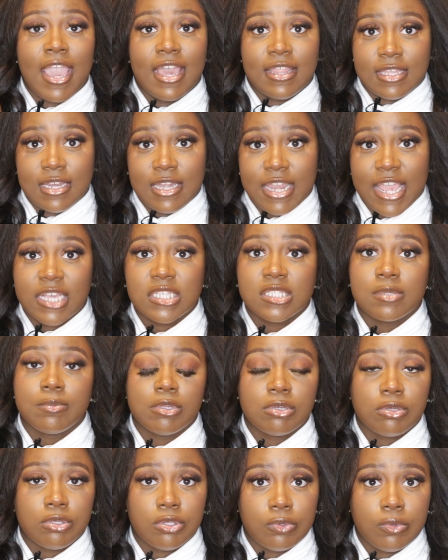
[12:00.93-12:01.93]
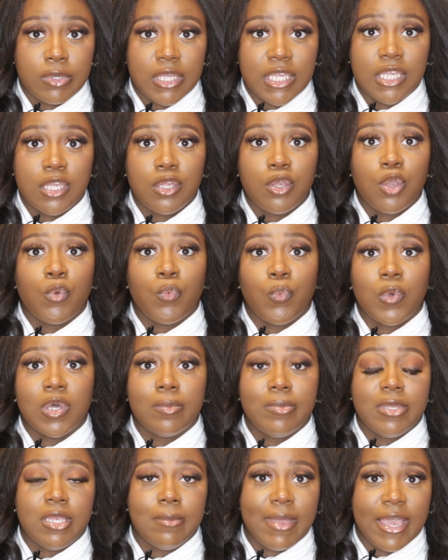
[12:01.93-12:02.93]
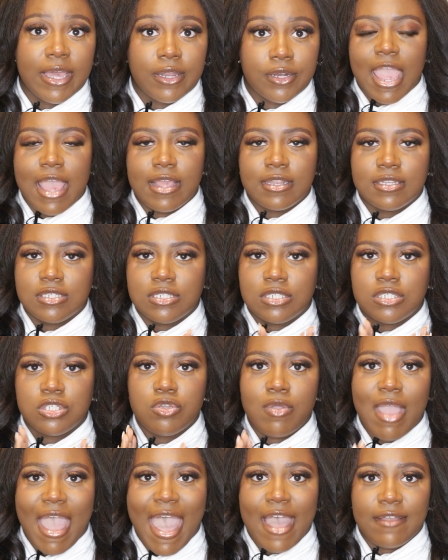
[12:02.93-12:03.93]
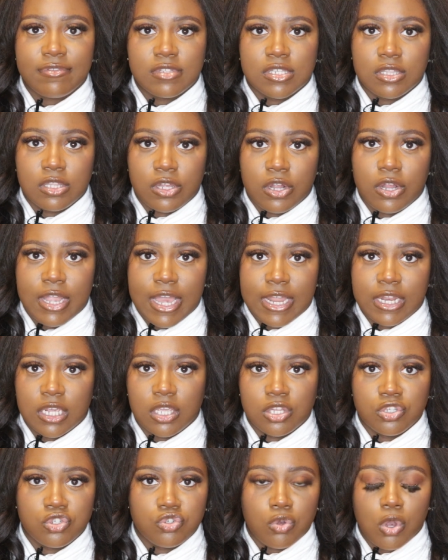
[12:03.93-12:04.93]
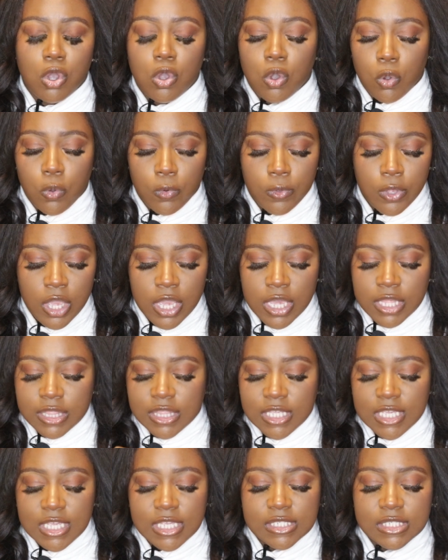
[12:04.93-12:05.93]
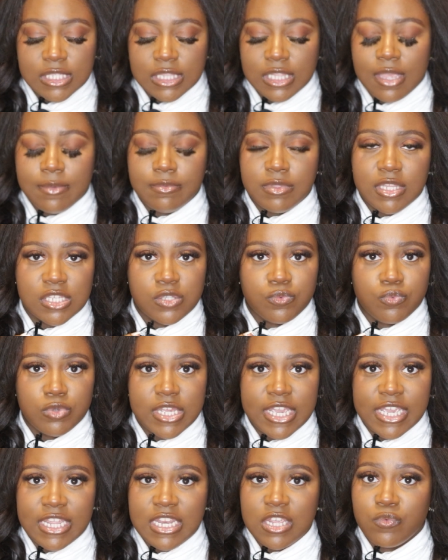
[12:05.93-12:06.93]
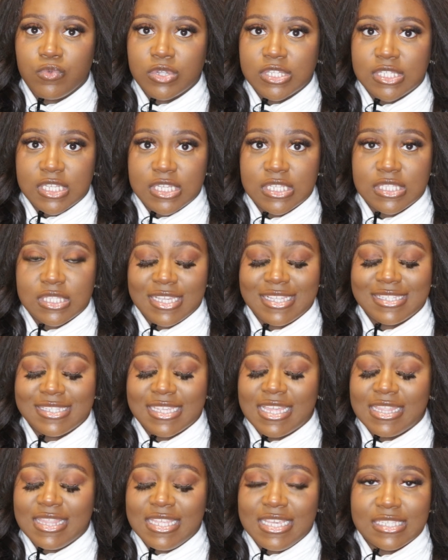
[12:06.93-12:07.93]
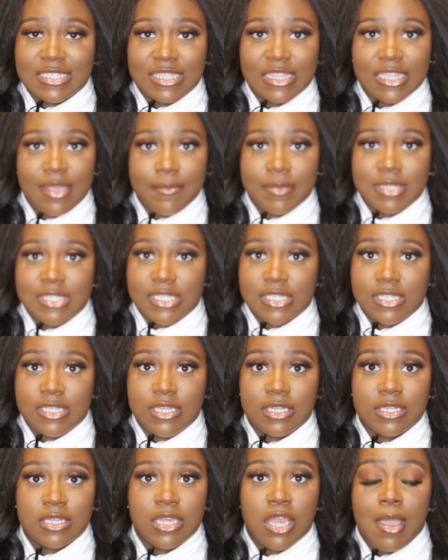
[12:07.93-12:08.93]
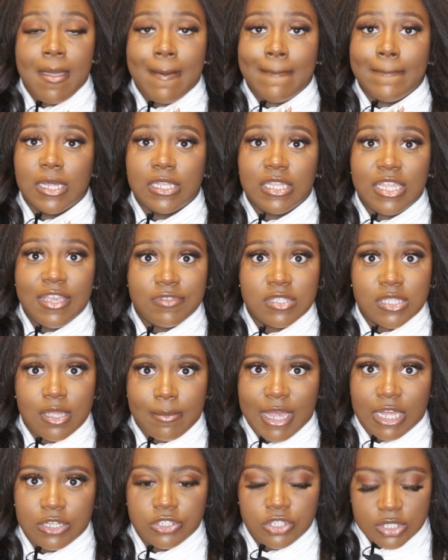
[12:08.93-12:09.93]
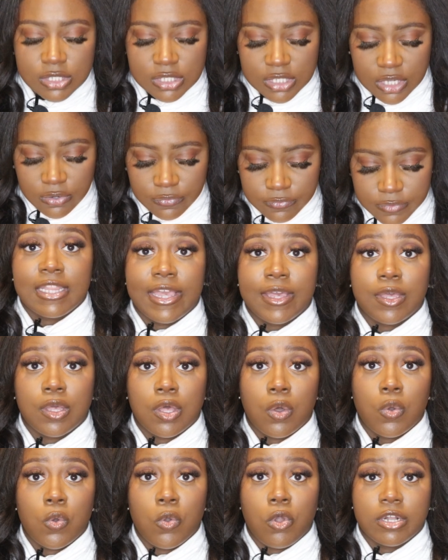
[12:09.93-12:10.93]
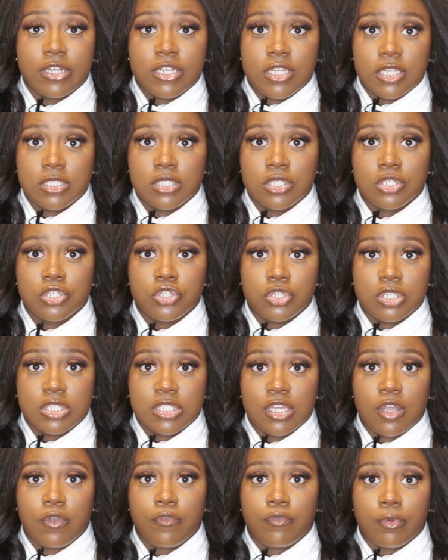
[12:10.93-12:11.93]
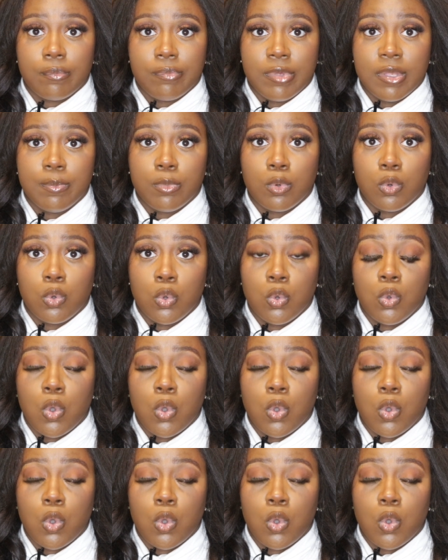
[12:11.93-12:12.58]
and the next meal you eat will be better. You have to learn how to control any resistance and these limiting beliefs about yourself. Let go or distance yourself from people